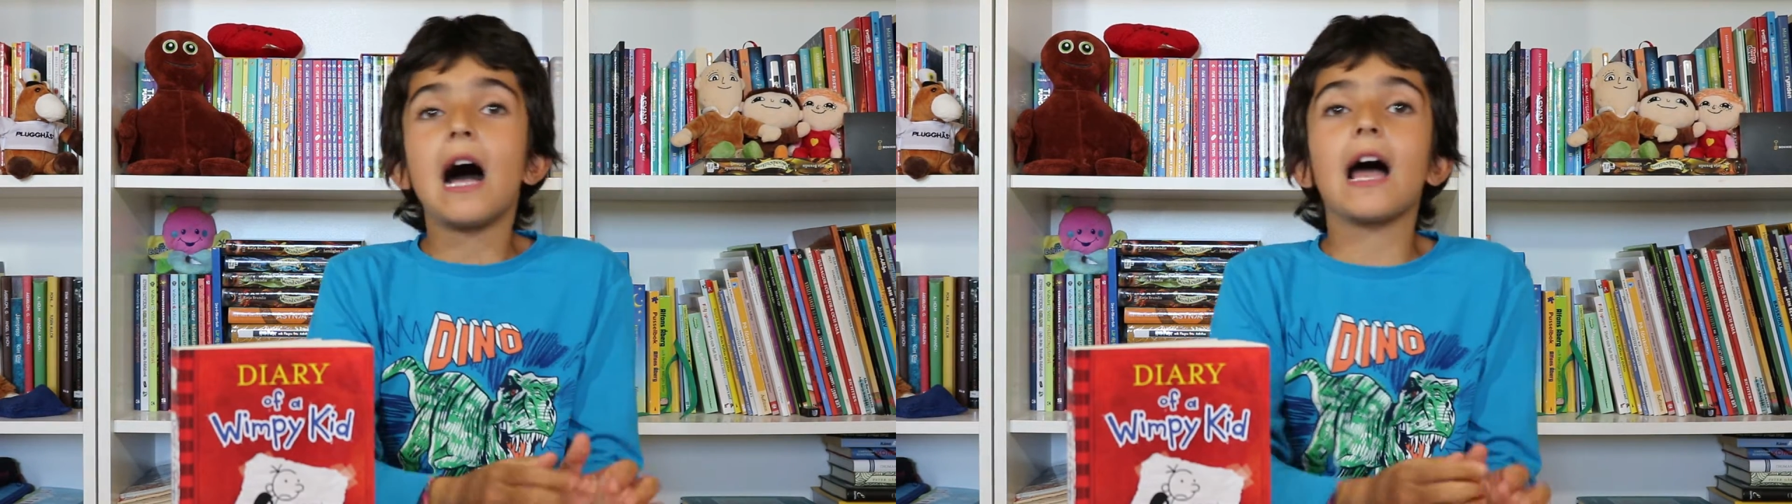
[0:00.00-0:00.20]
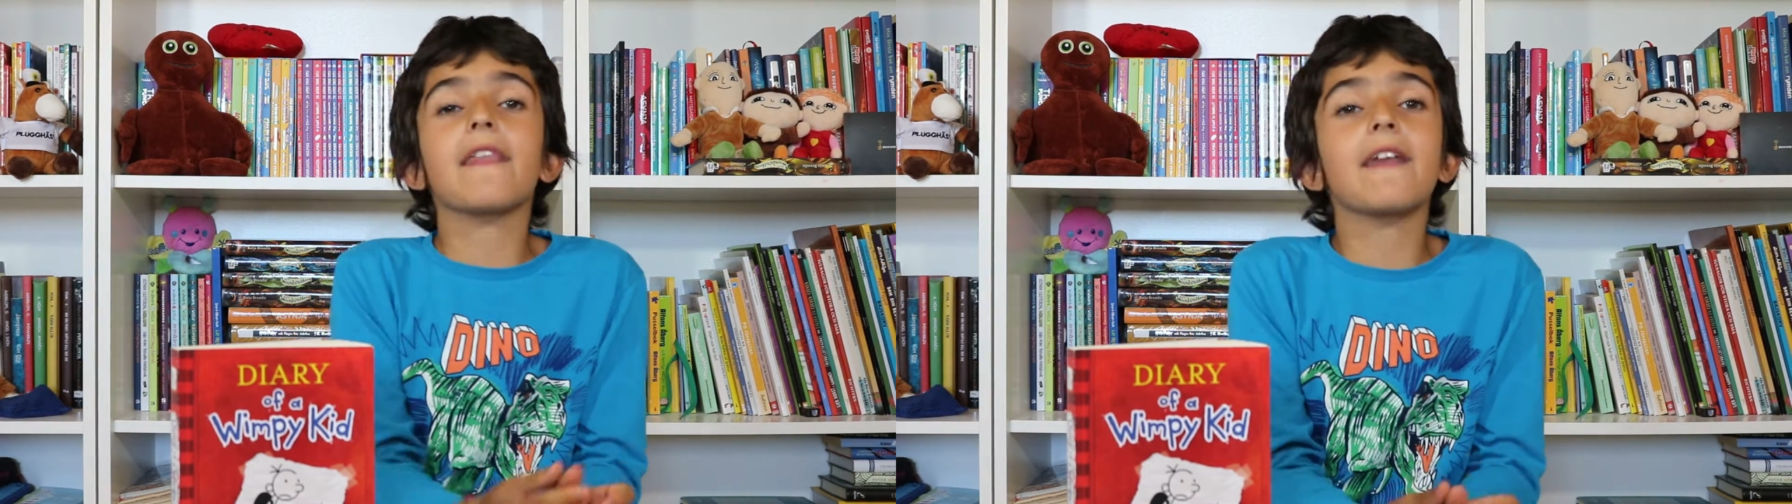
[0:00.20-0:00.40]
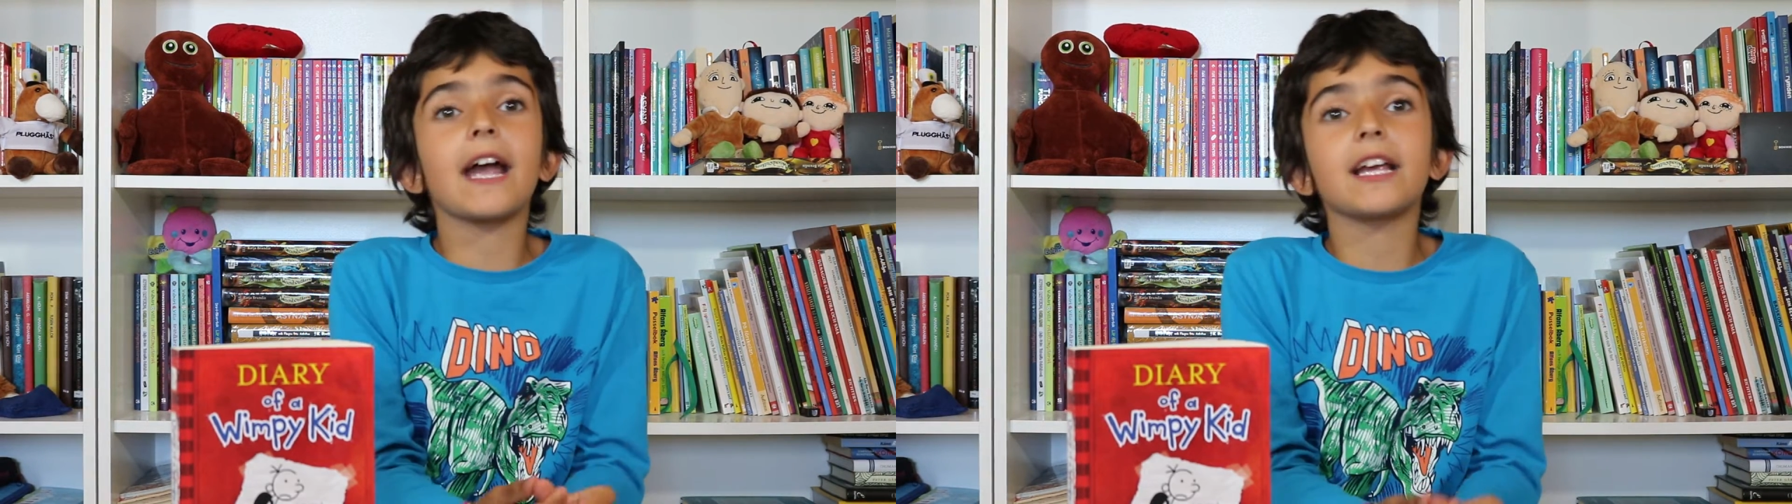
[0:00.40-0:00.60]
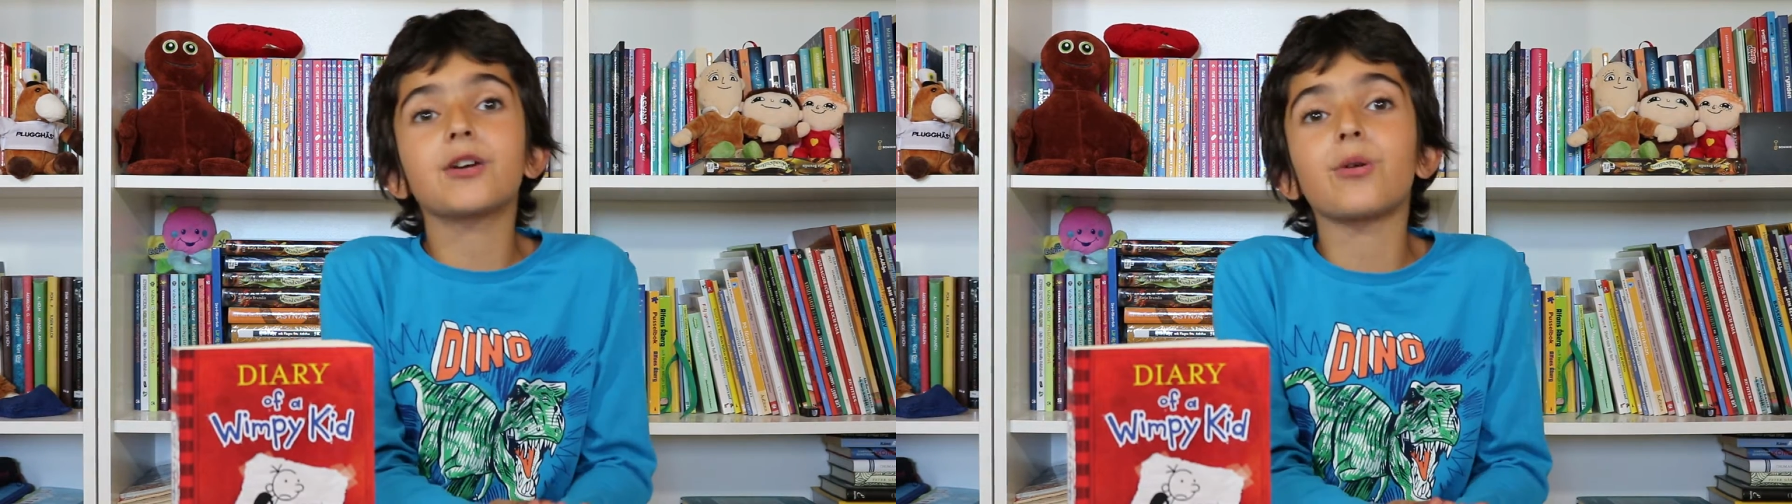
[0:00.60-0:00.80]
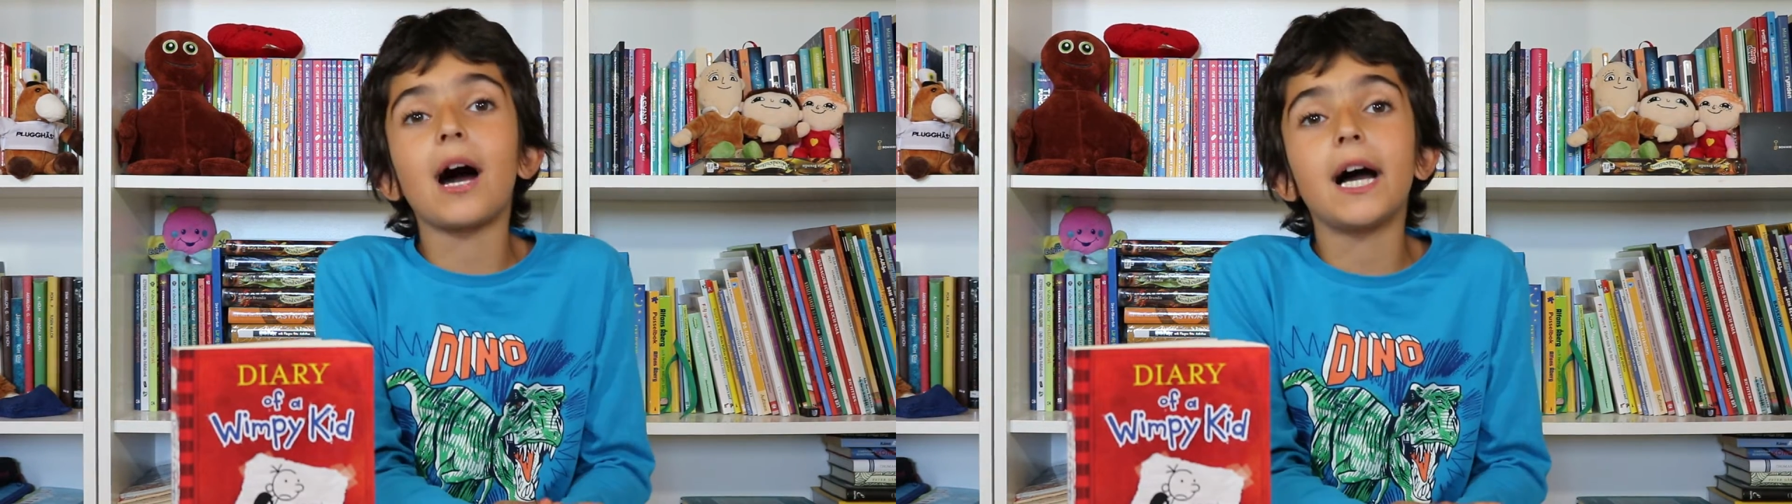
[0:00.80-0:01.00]
I
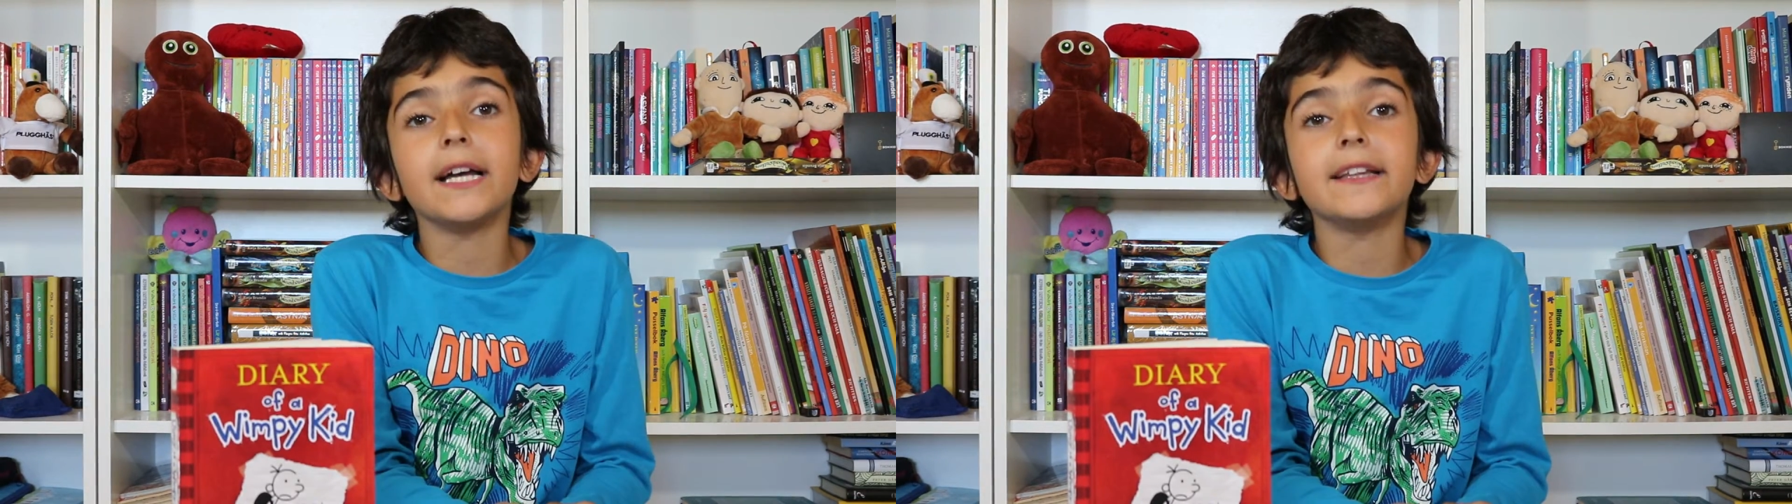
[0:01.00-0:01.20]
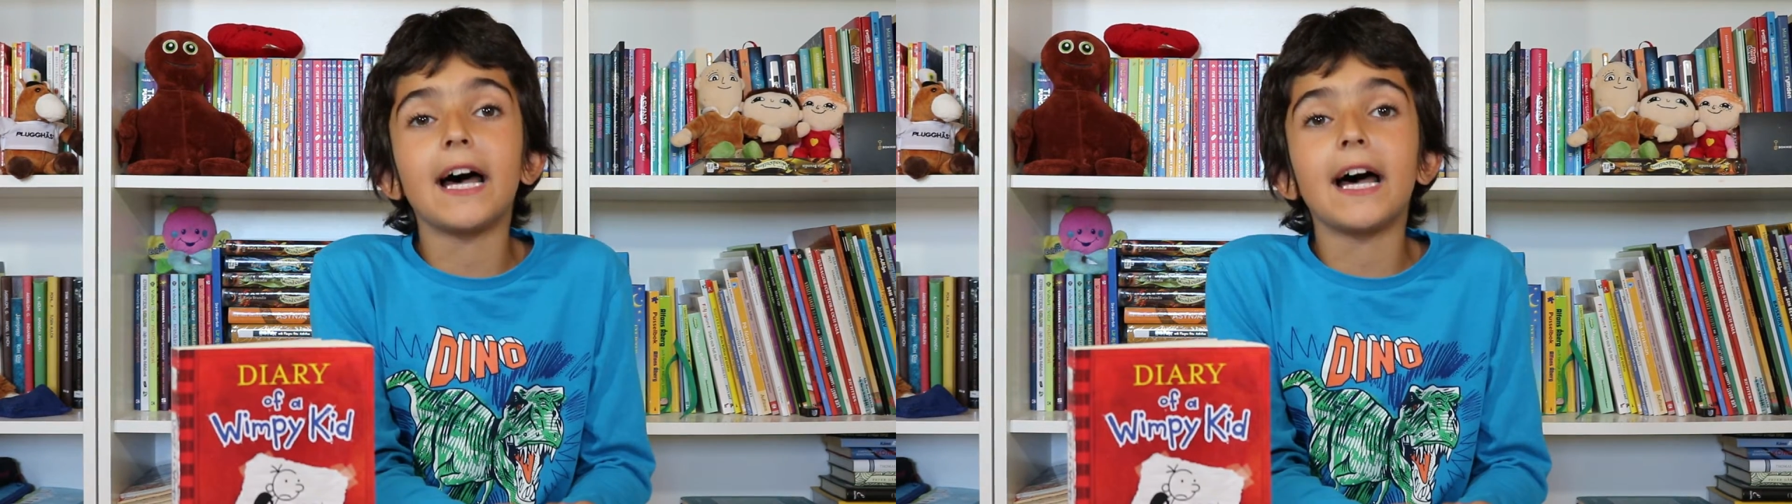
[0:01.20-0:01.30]
cried,